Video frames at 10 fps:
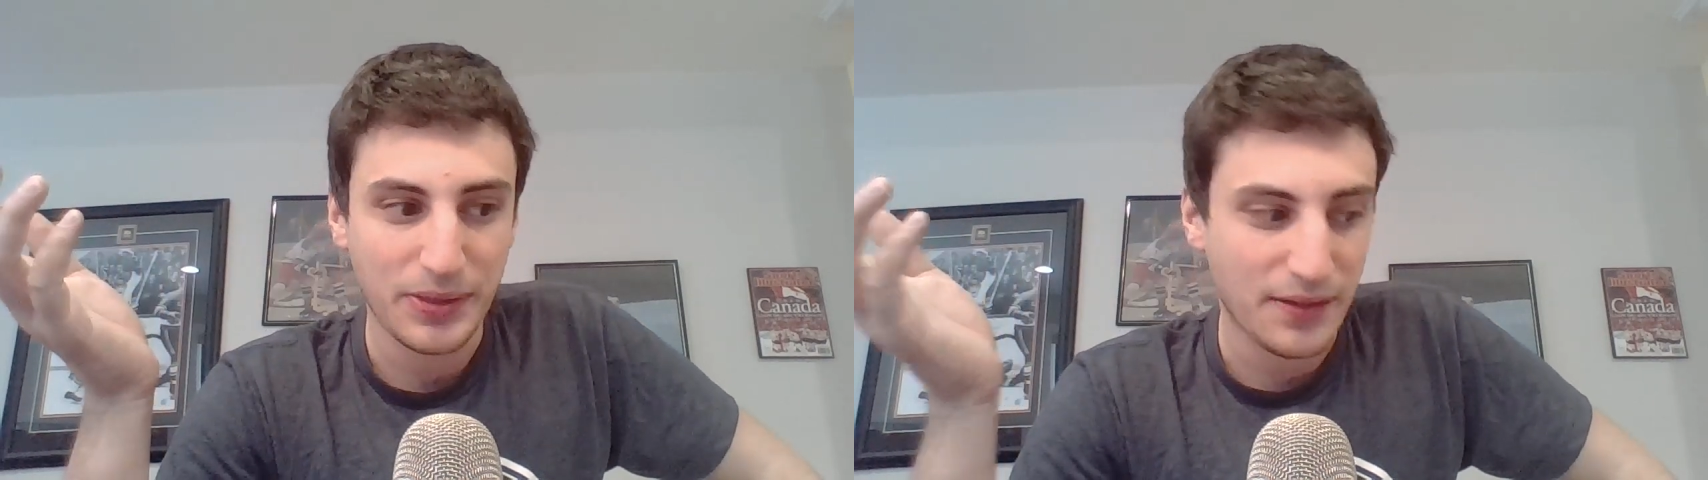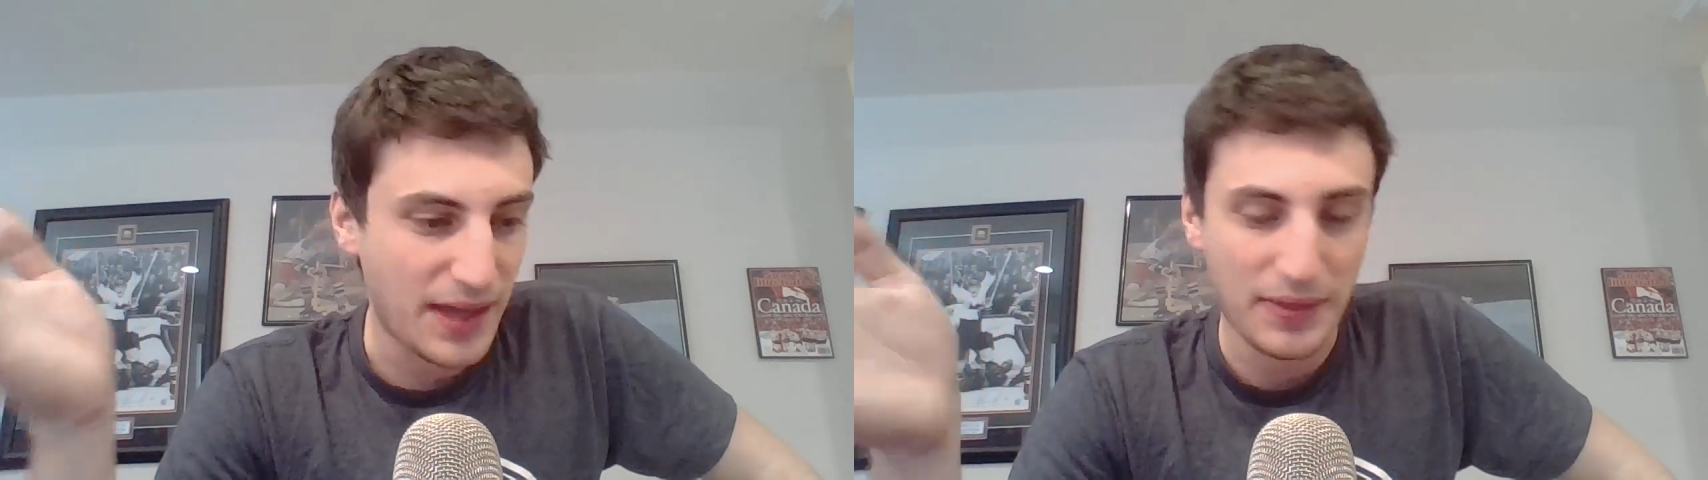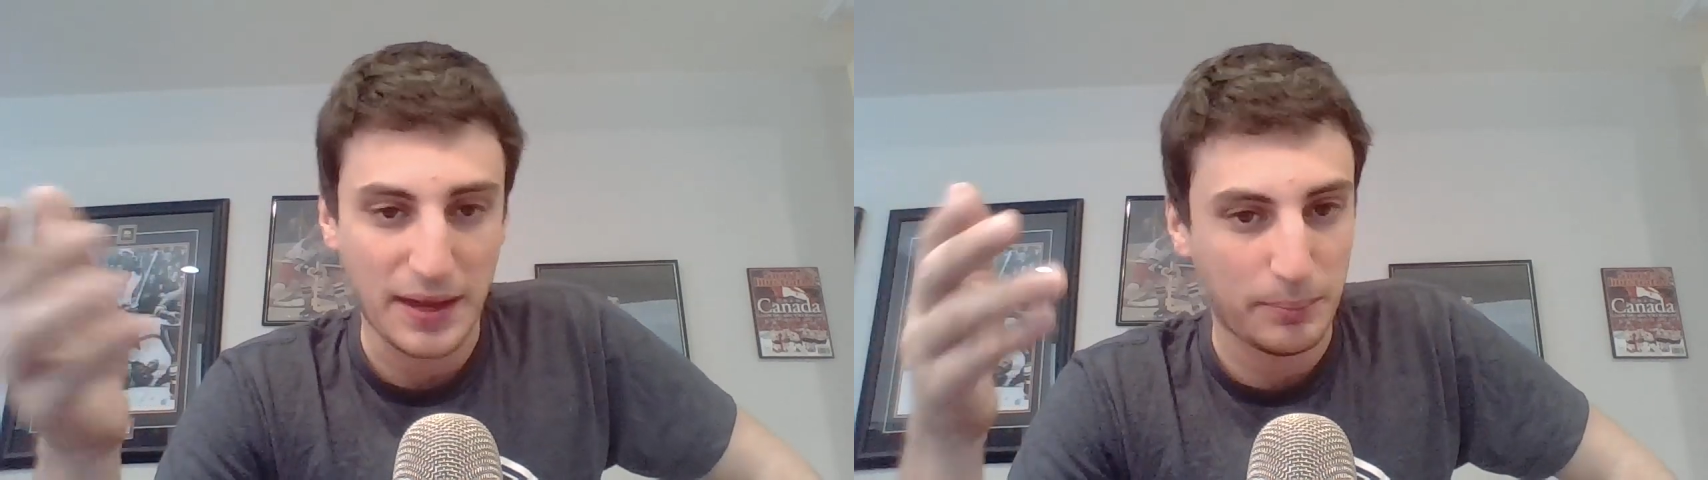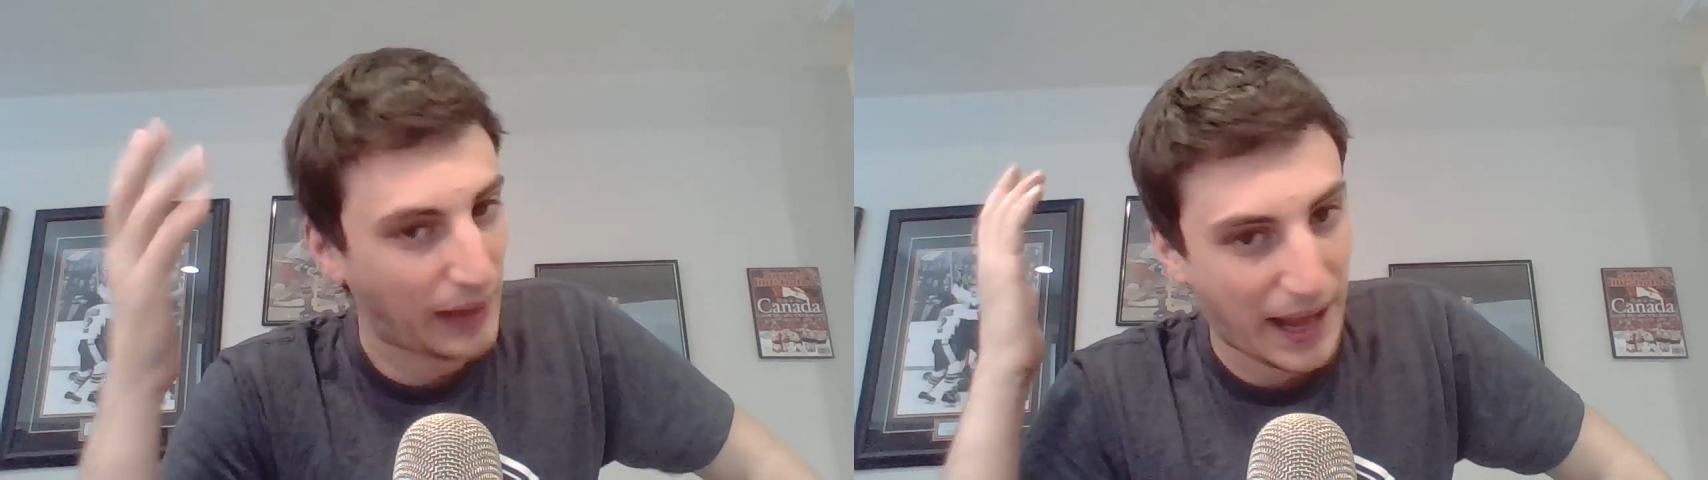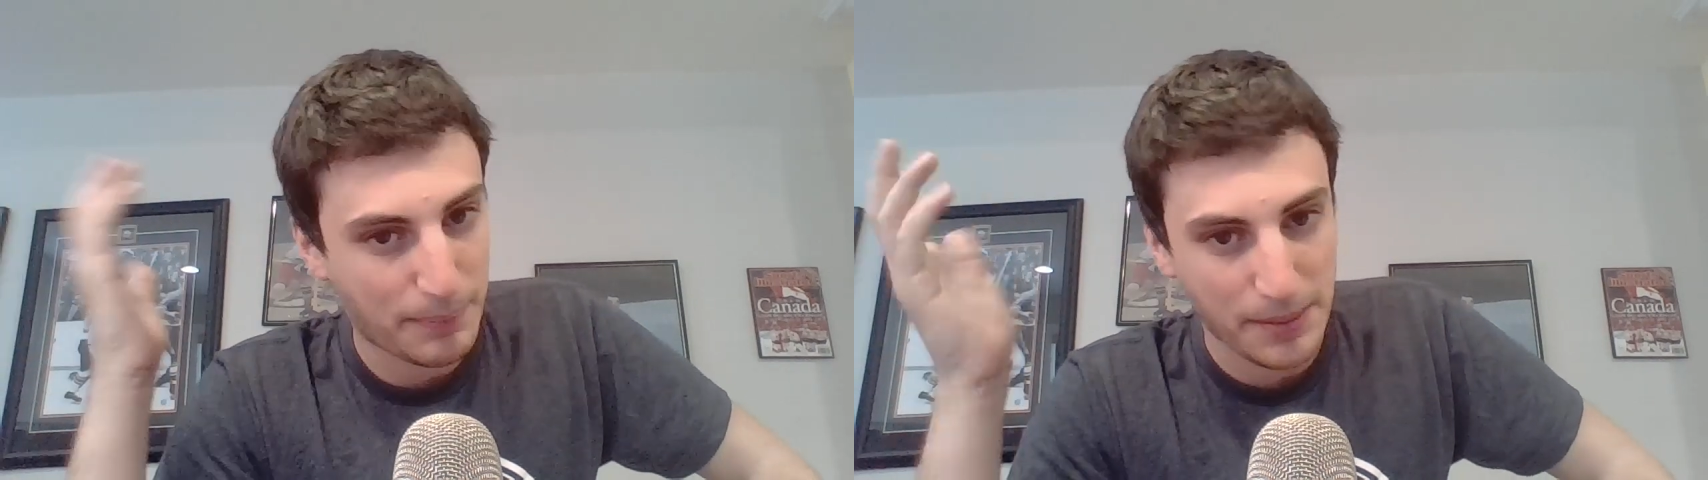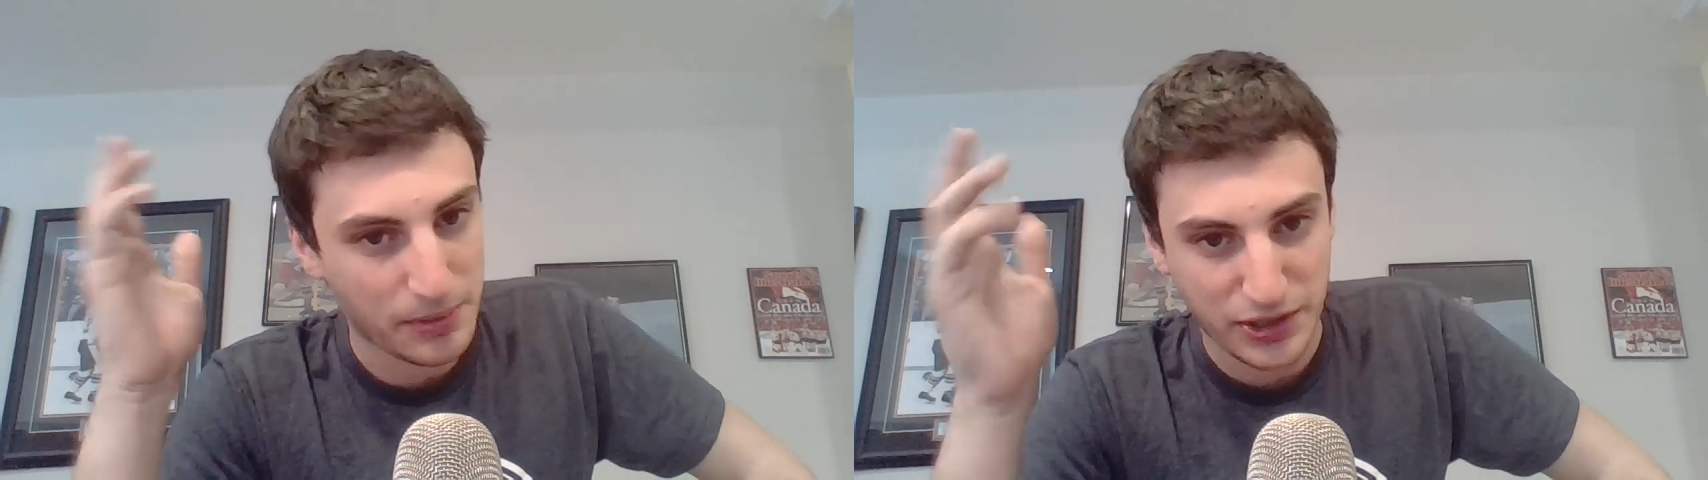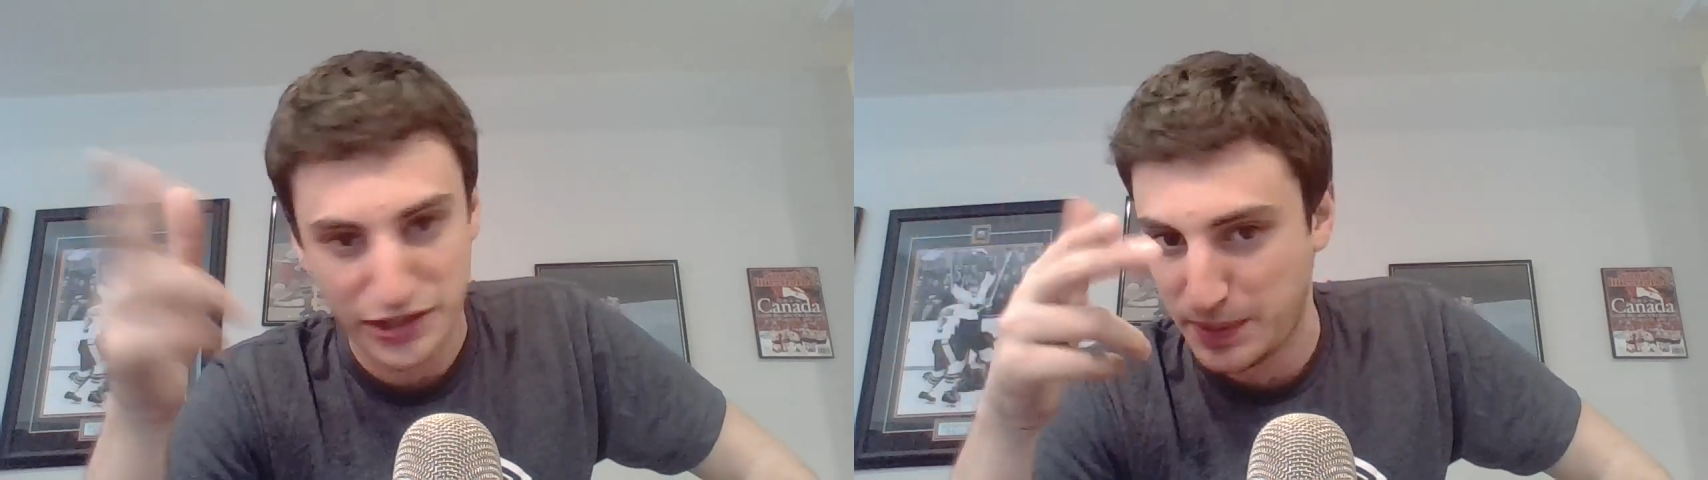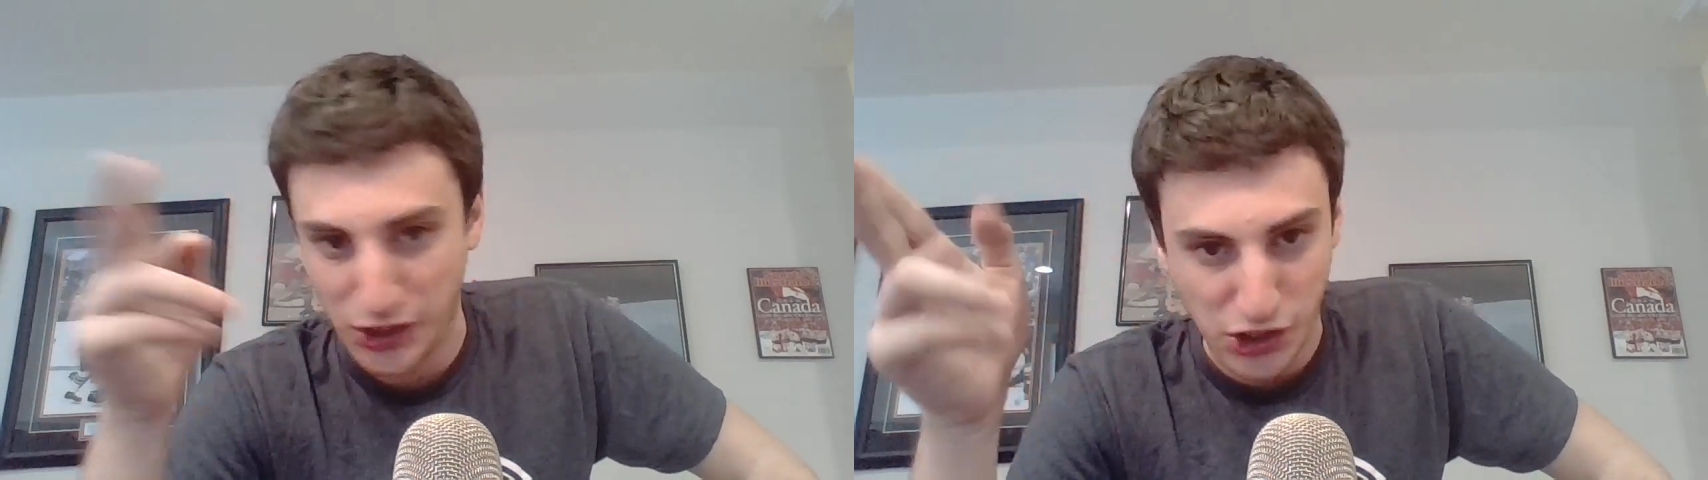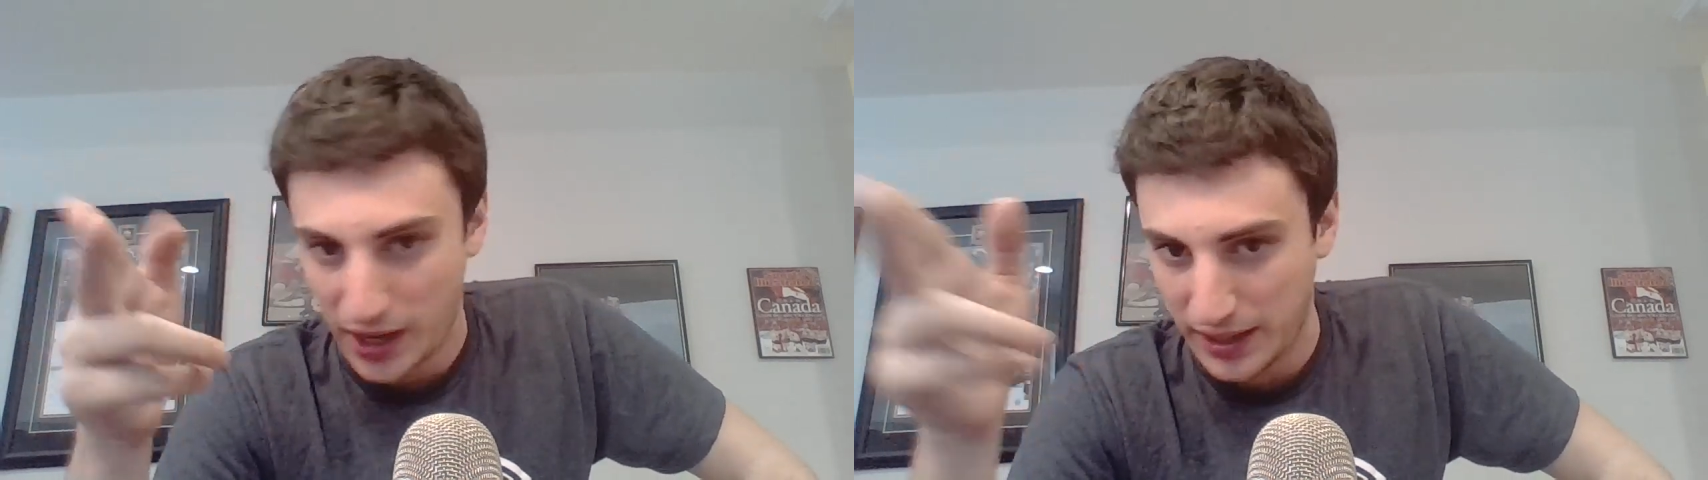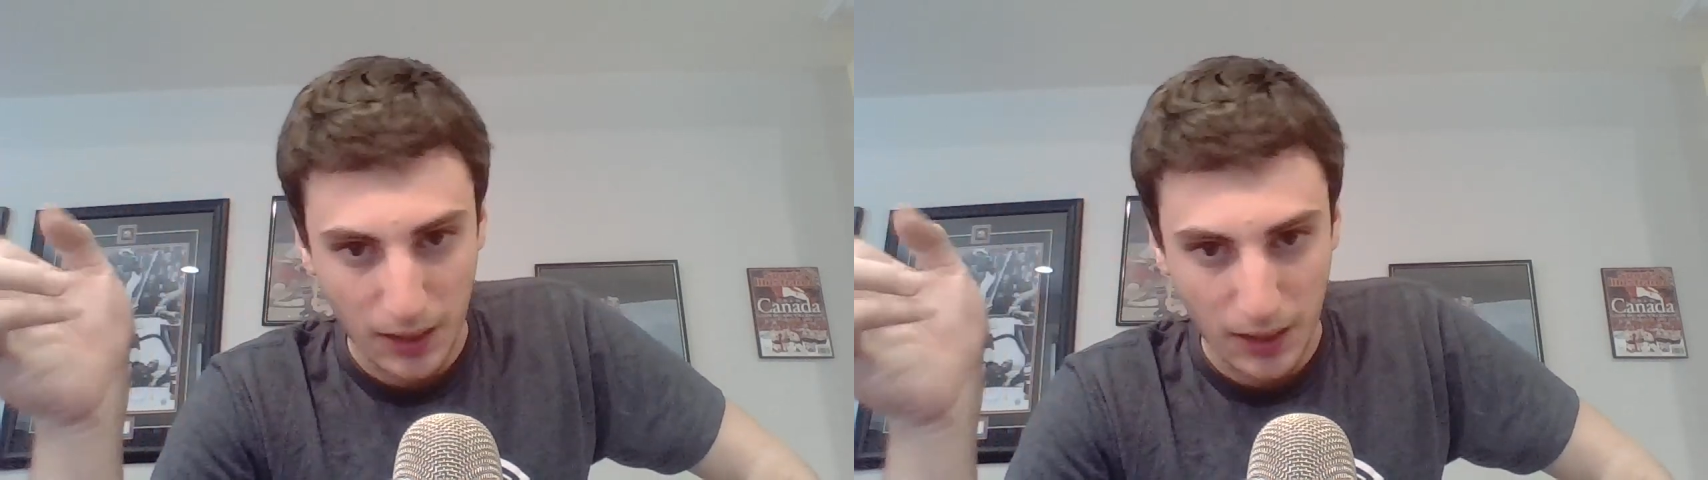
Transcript: that that black people are just being shot